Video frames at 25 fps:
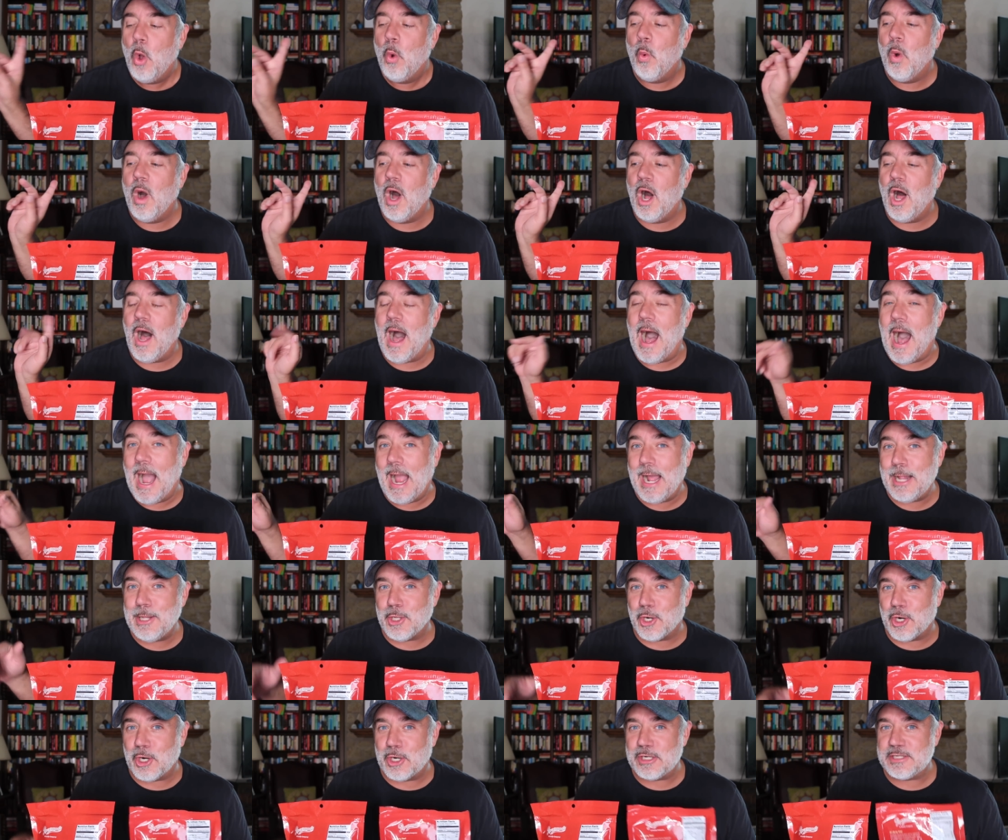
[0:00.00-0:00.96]
Well,
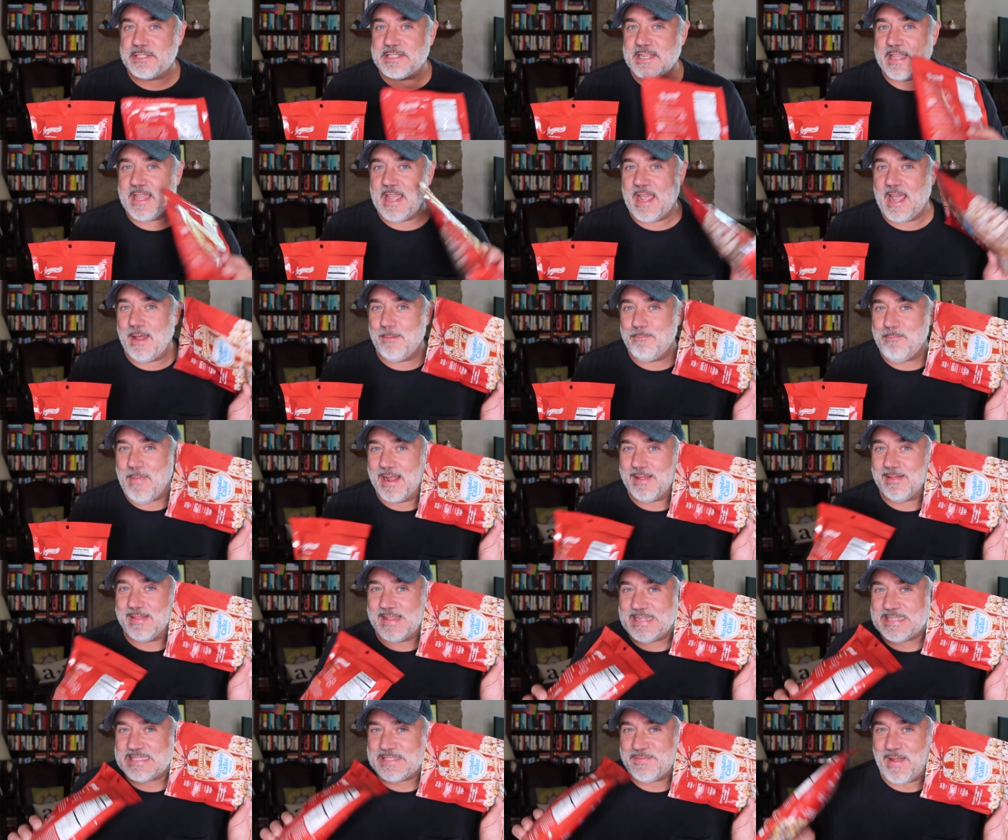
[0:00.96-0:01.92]
I learned to get my
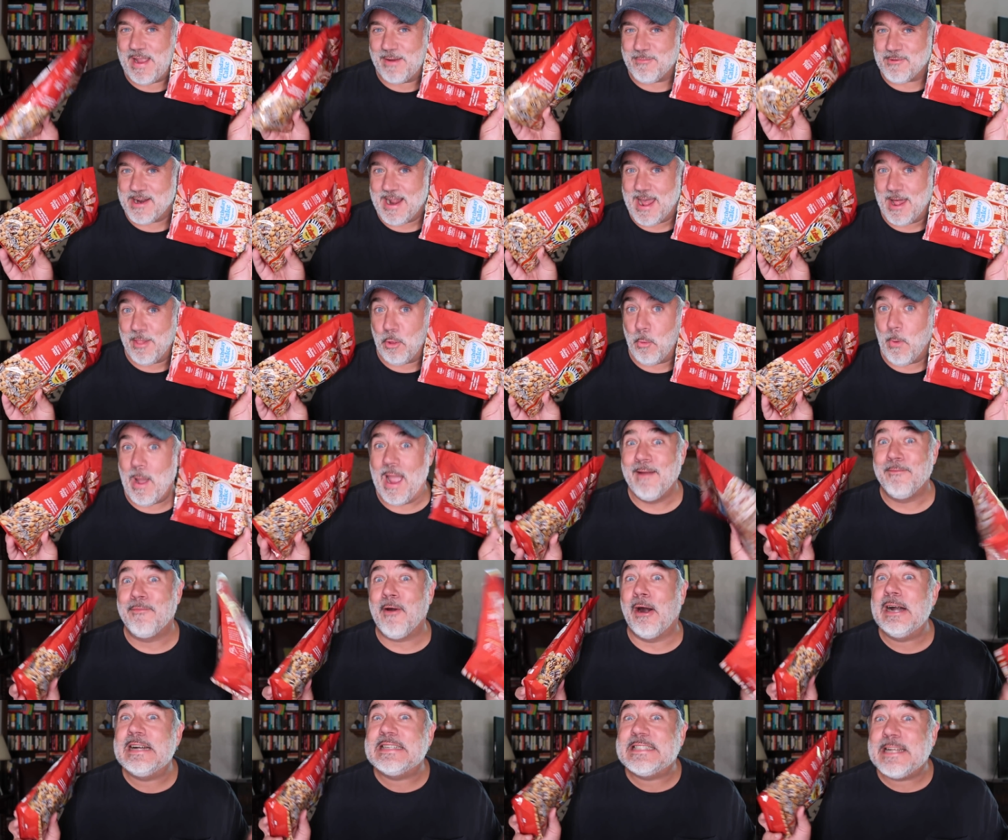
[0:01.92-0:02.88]
least favorite out of the way
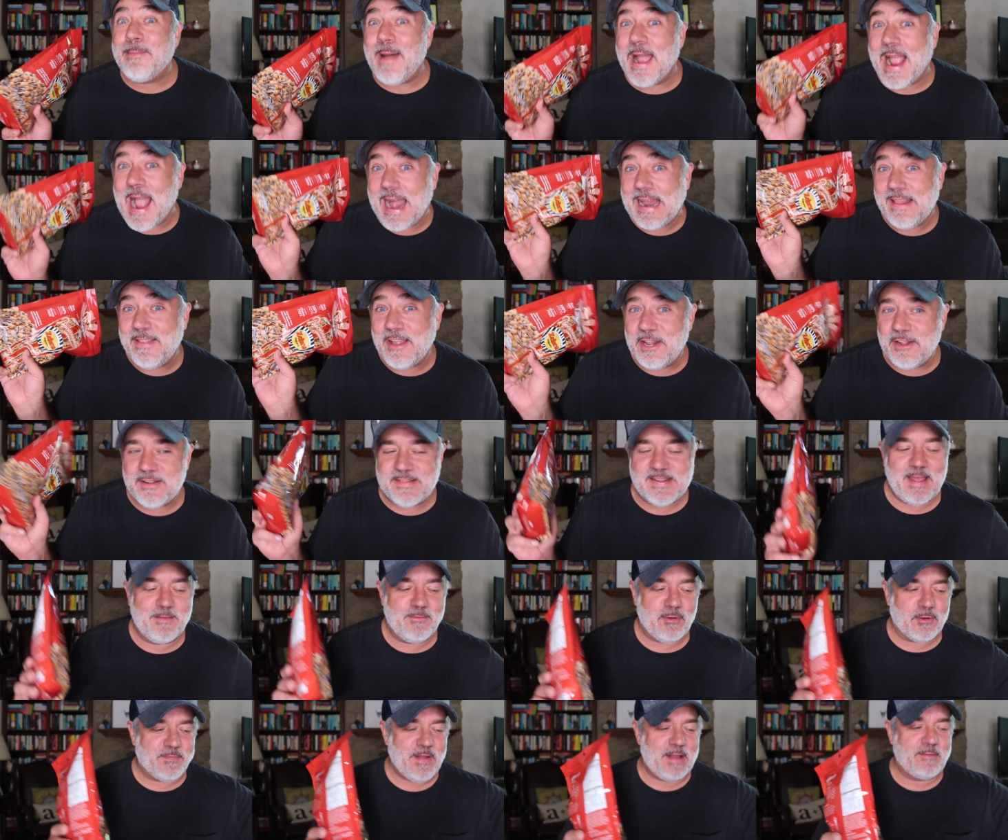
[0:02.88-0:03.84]
first. Oh my God, then you
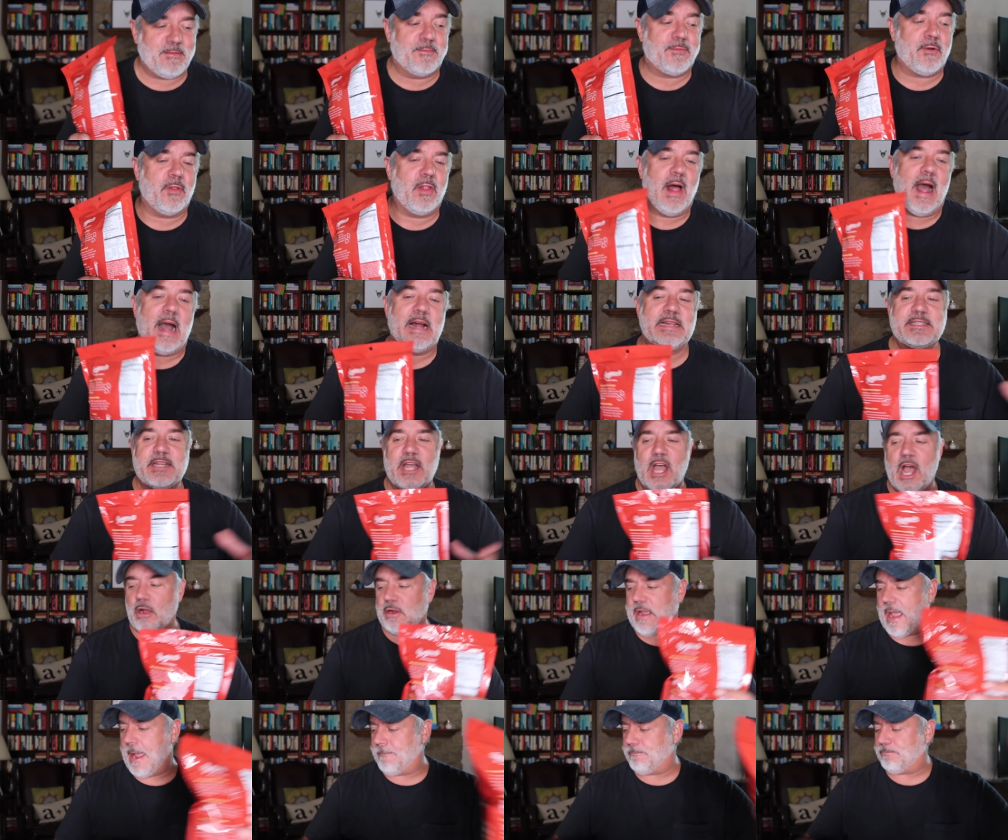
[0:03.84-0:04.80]
save your favorite for last.
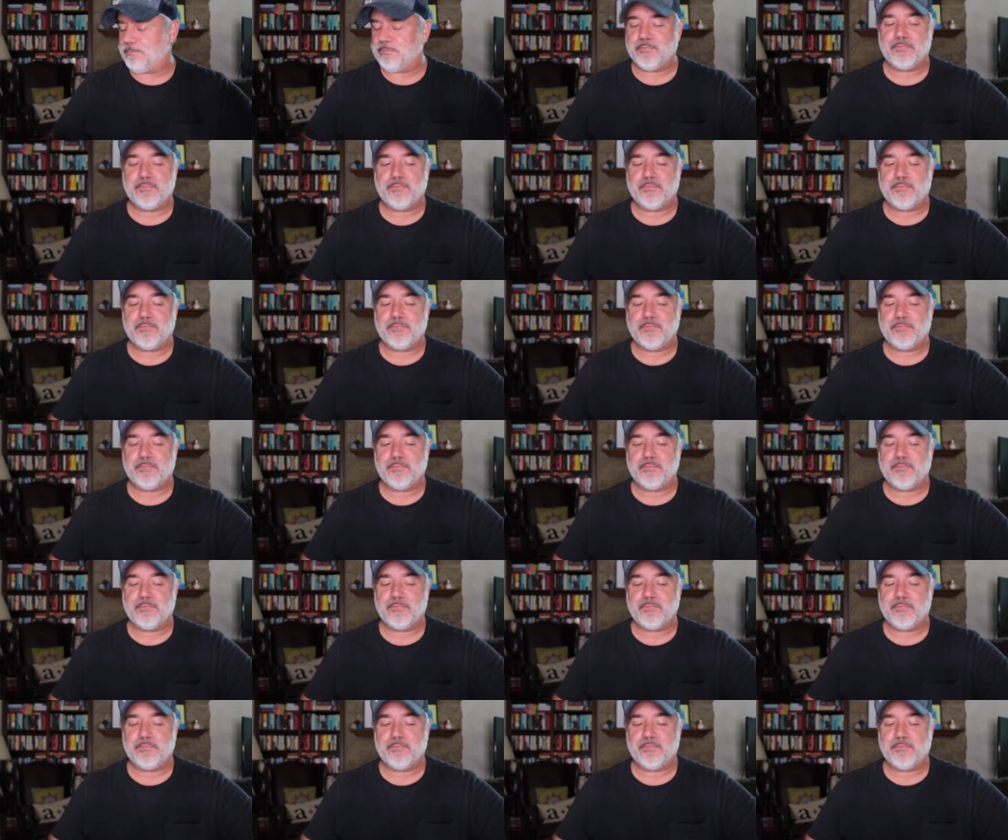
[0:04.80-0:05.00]
Okay.